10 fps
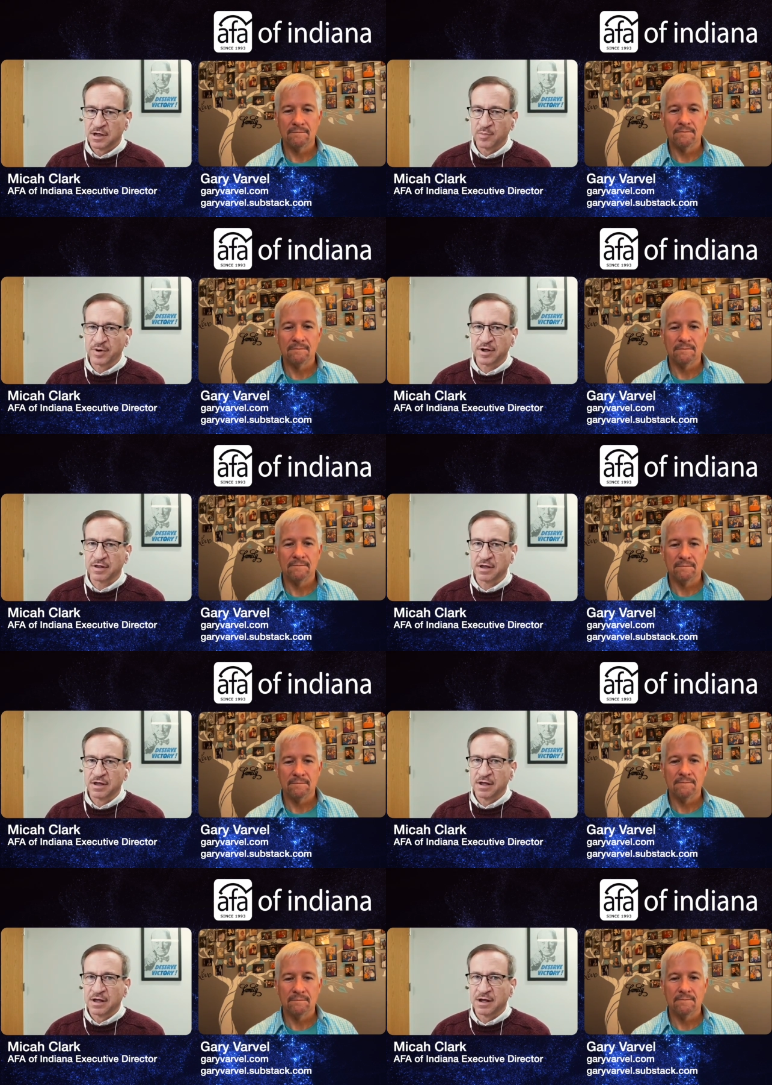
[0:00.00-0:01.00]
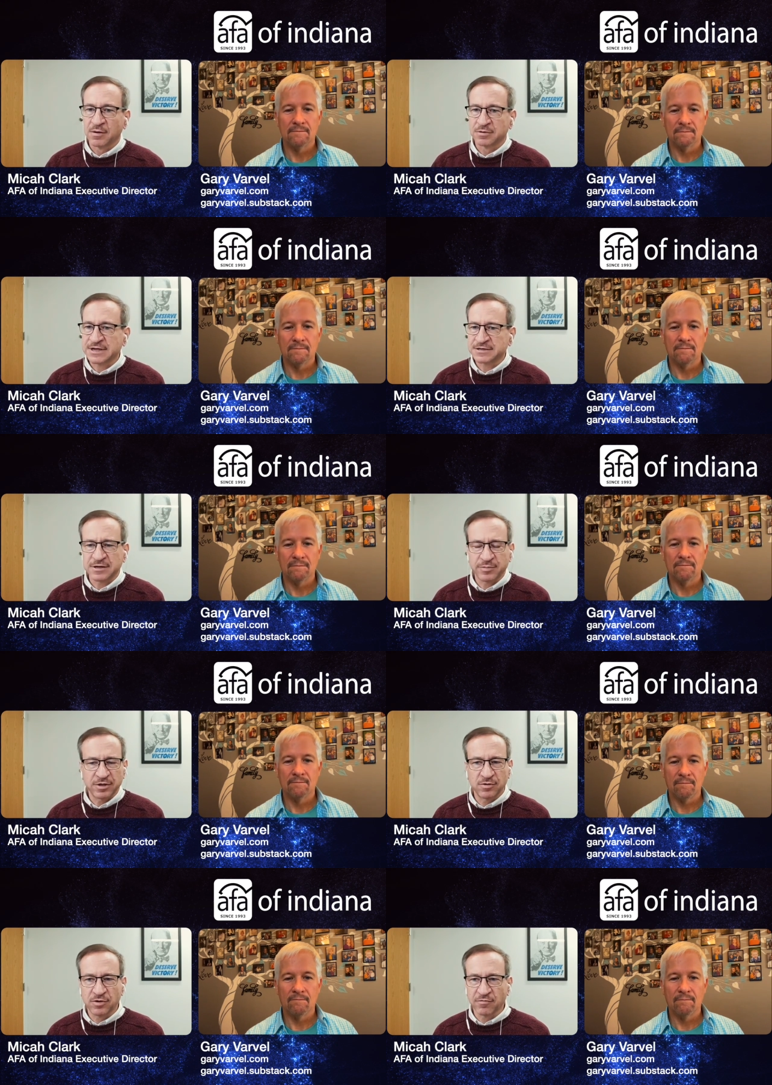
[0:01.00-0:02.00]
Speaker 1: but uh, was that
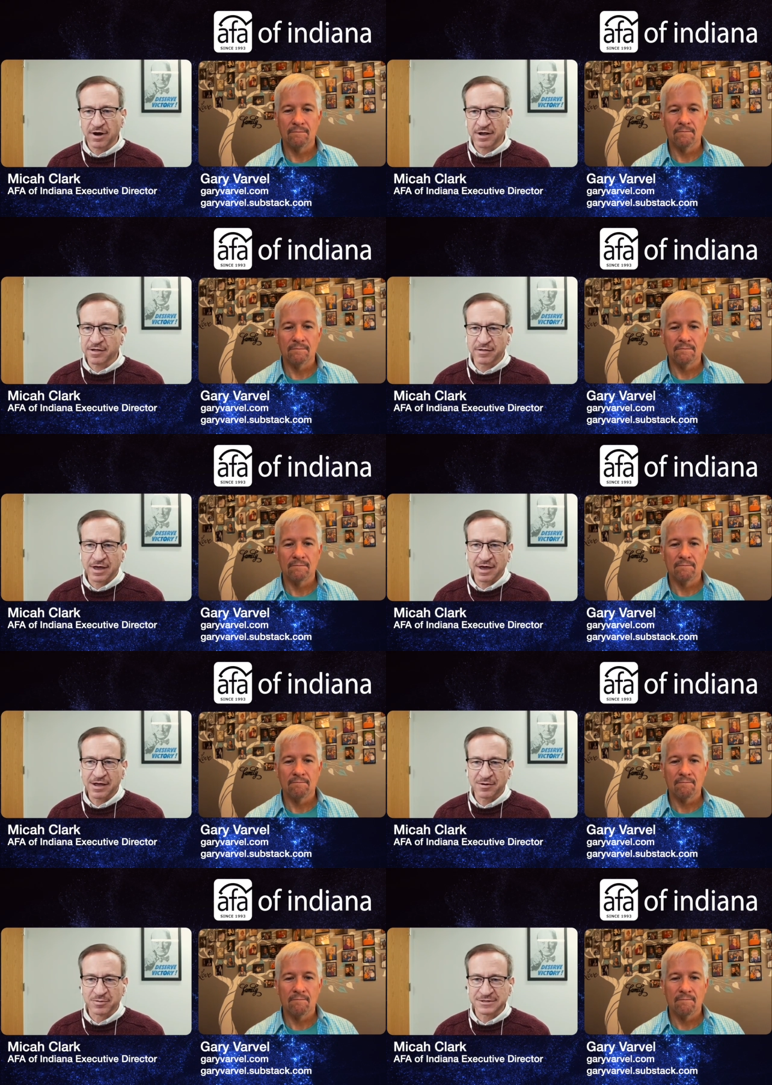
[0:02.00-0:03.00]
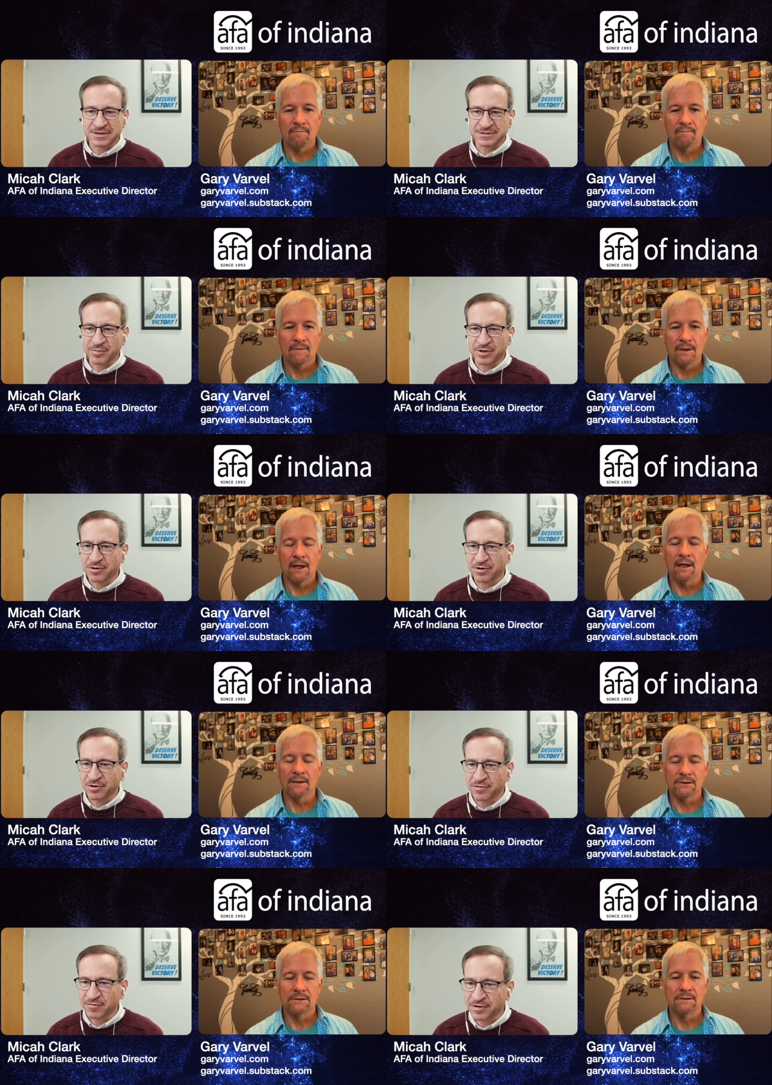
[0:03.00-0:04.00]
something you knew right out of the gate, or was that something you yes.
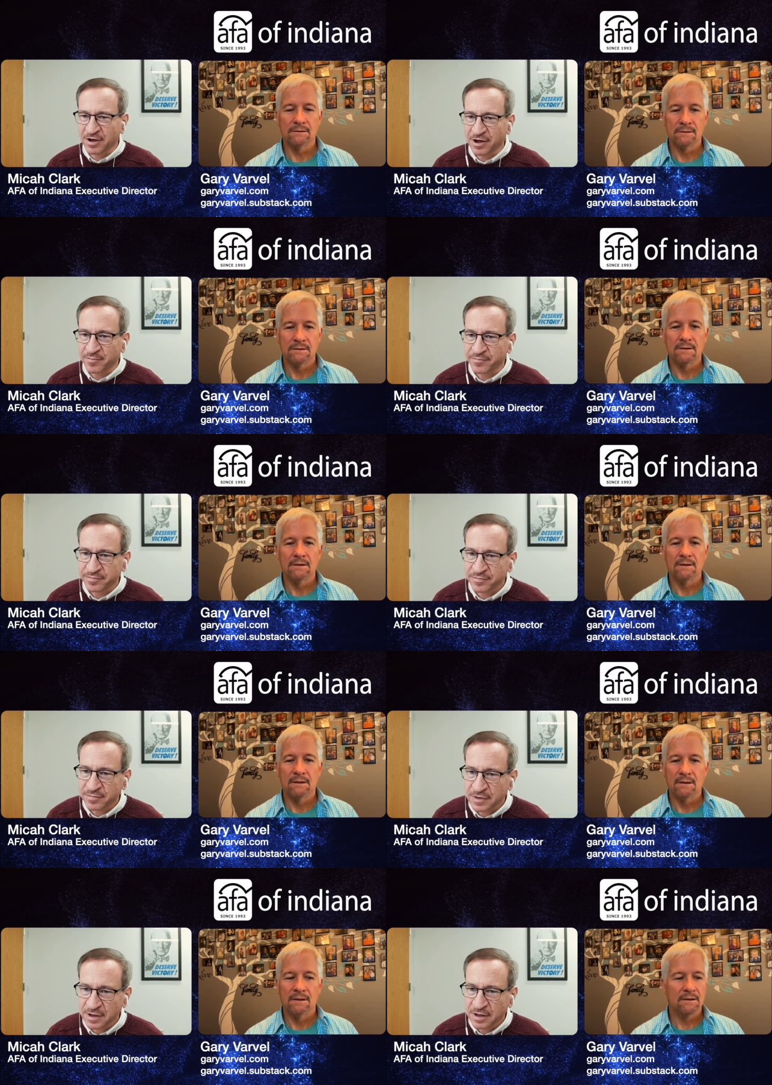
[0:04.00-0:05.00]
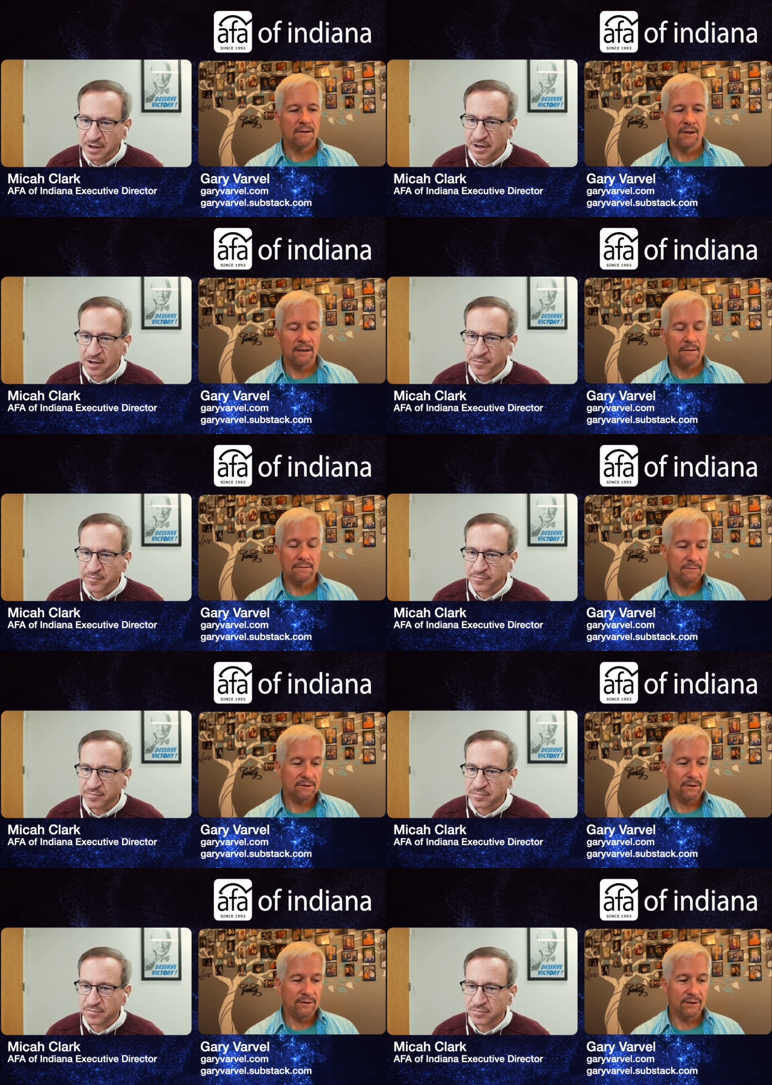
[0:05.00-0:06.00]
learned over time? Well,
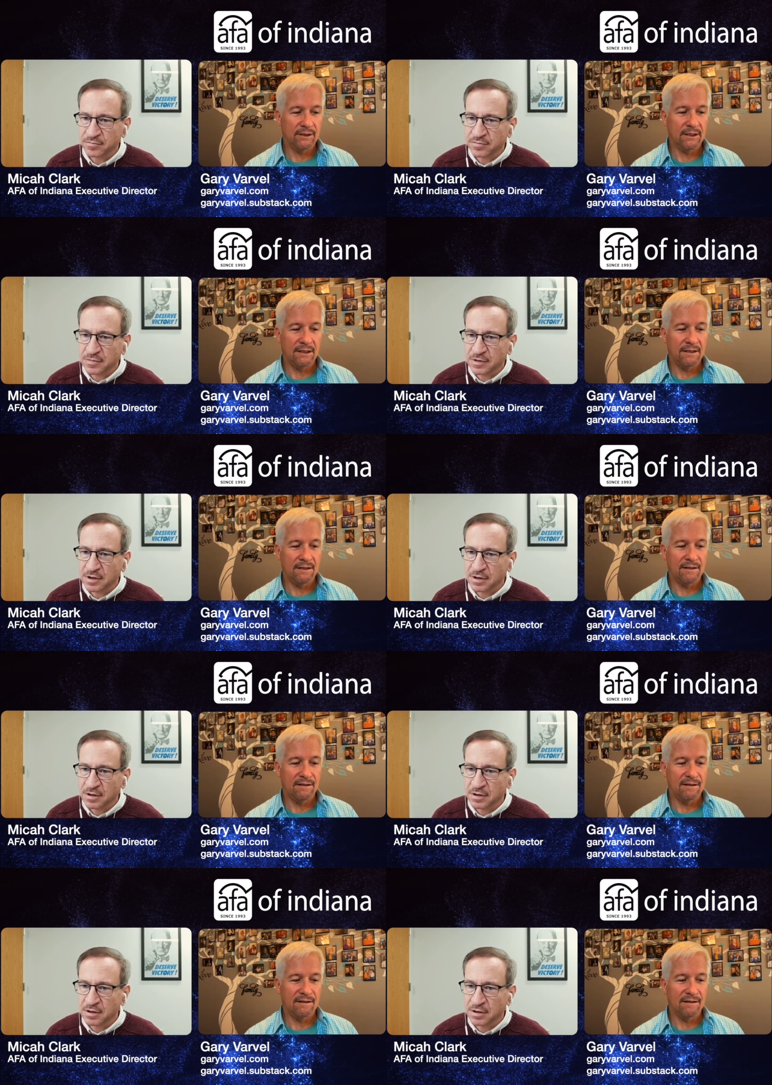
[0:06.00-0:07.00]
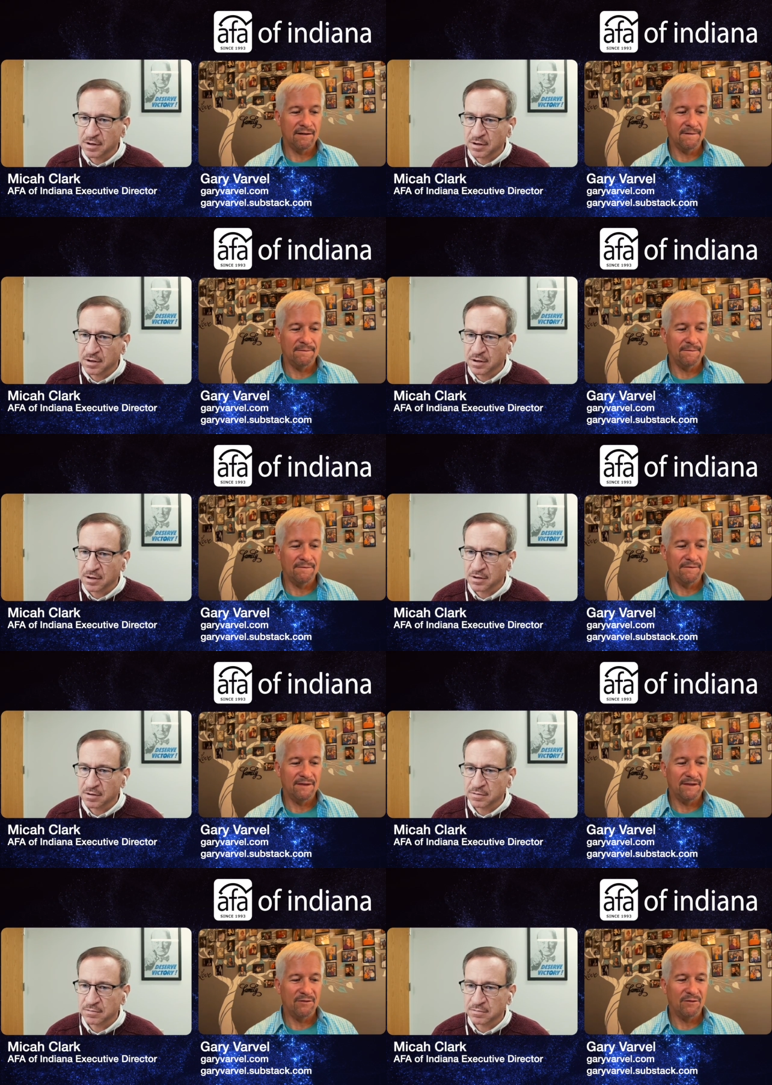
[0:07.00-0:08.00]
you
Speaker 2: know, there again, um,
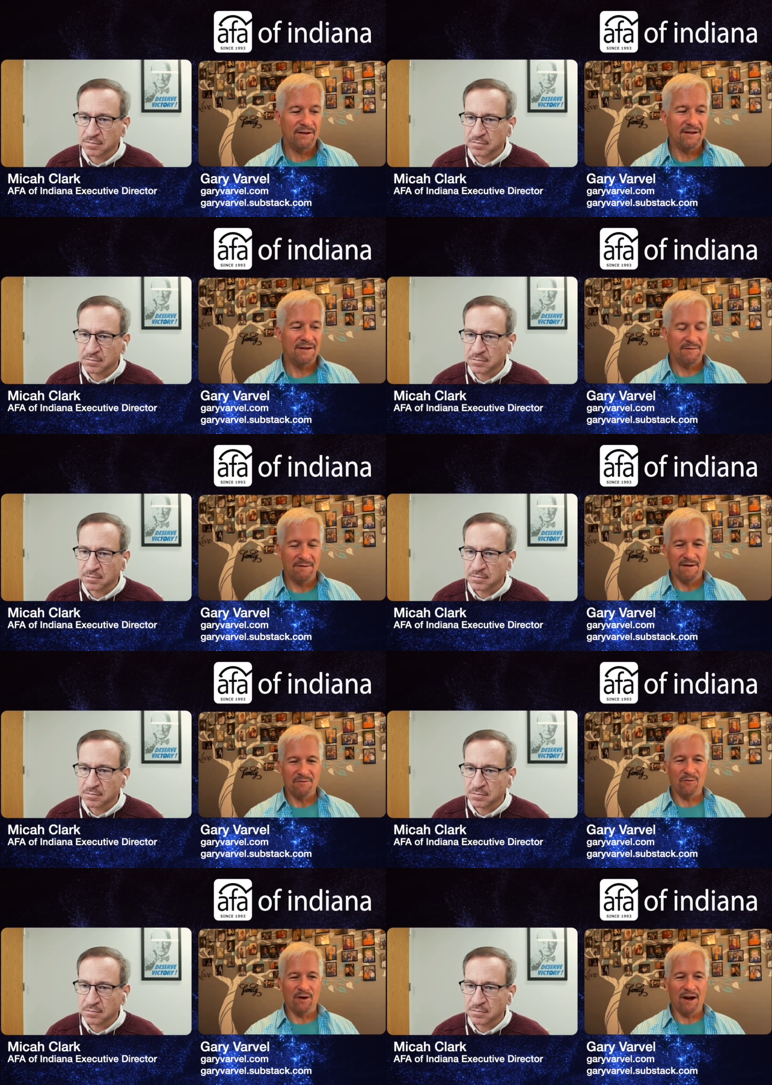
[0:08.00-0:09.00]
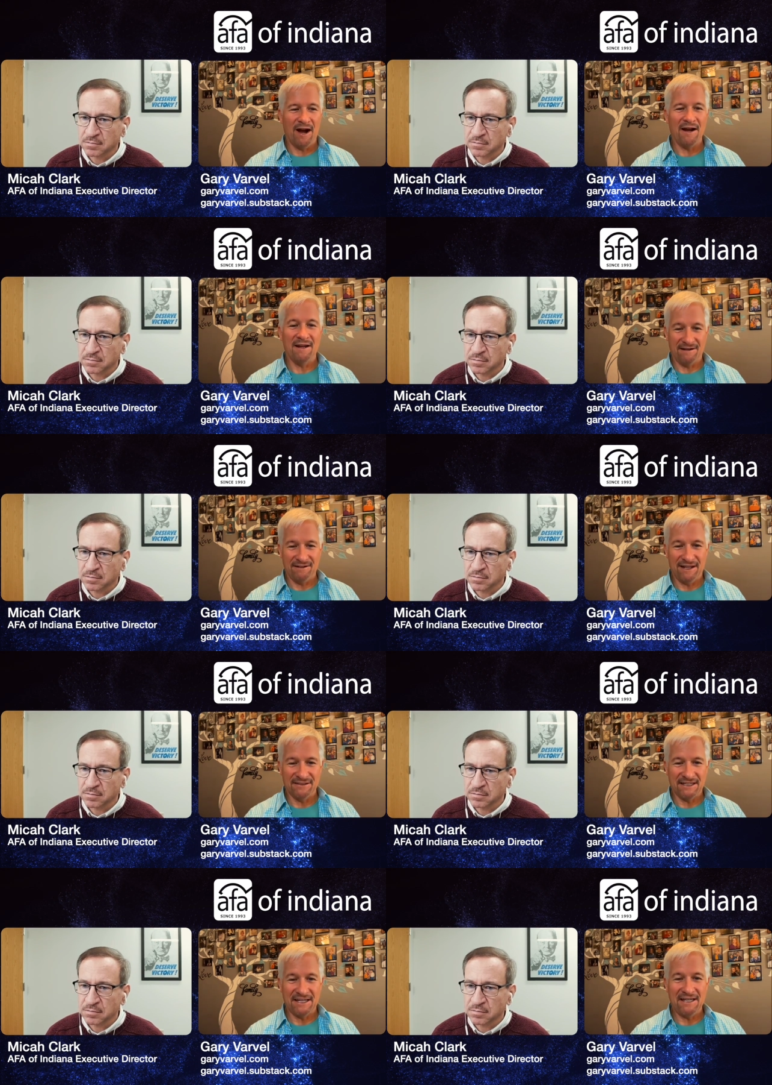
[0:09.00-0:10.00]
when I, yeah,
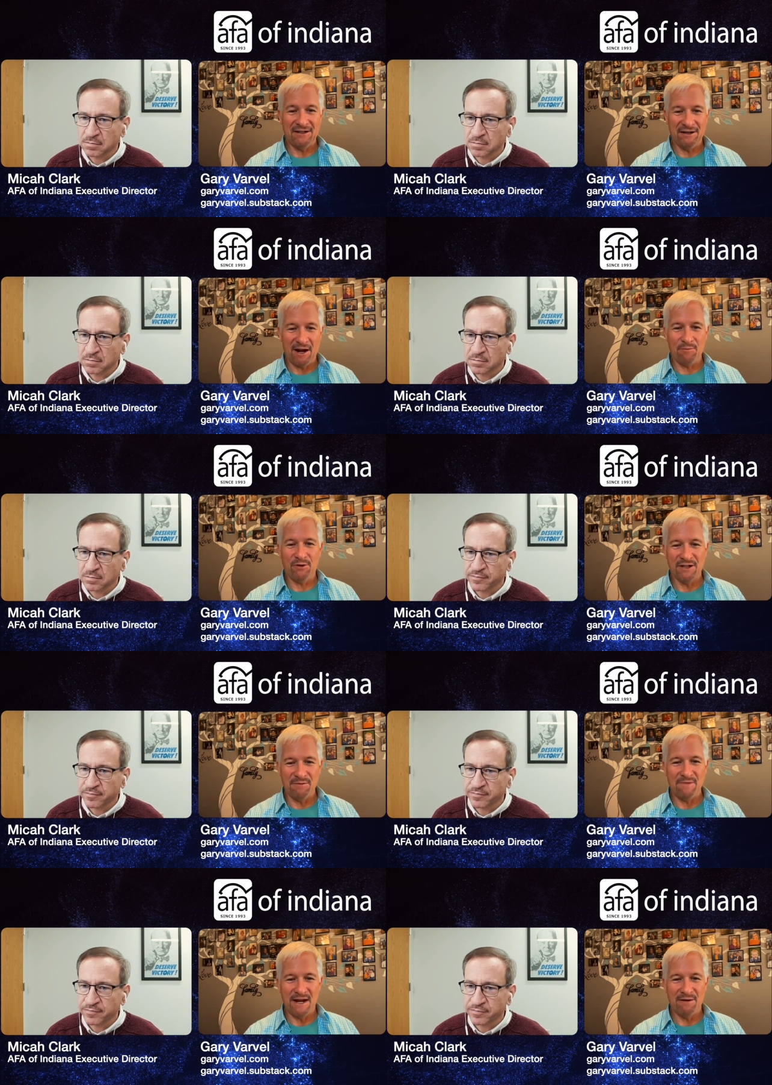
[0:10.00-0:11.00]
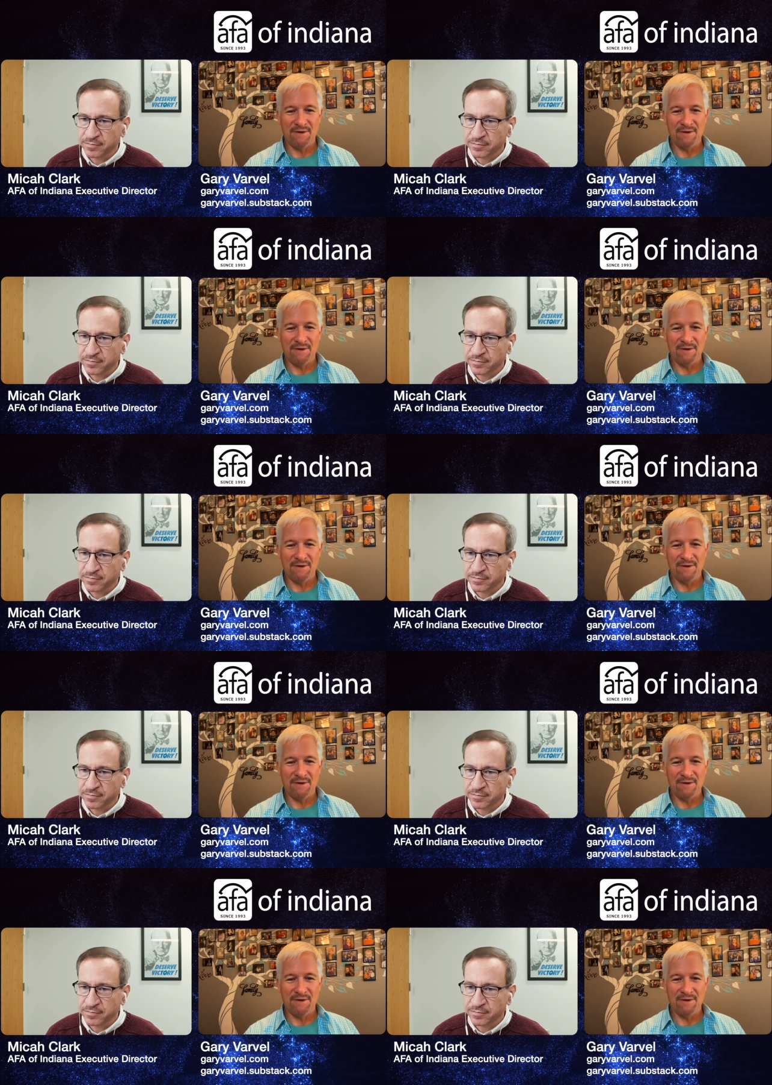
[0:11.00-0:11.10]
as a kid, now I'm looking at Mad